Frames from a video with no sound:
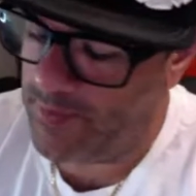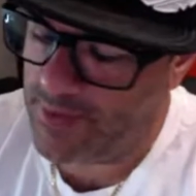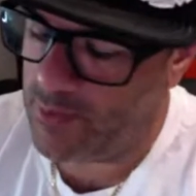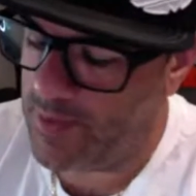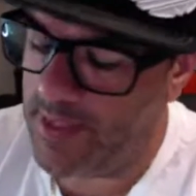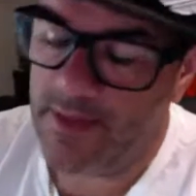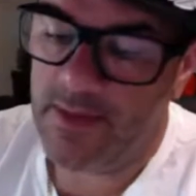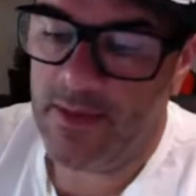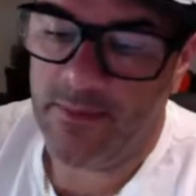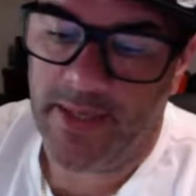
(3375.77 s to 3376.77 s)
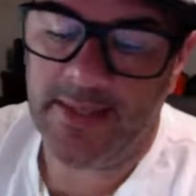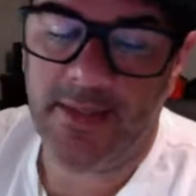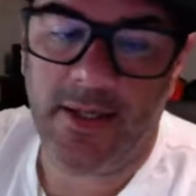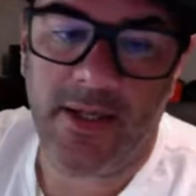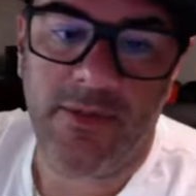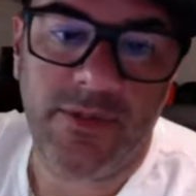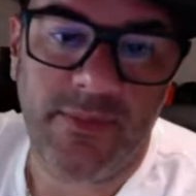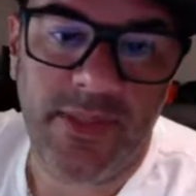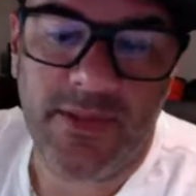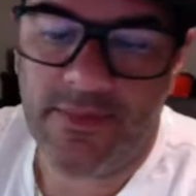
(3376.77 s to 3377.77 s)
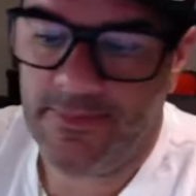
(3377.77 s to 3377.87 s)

this week might turn out to be.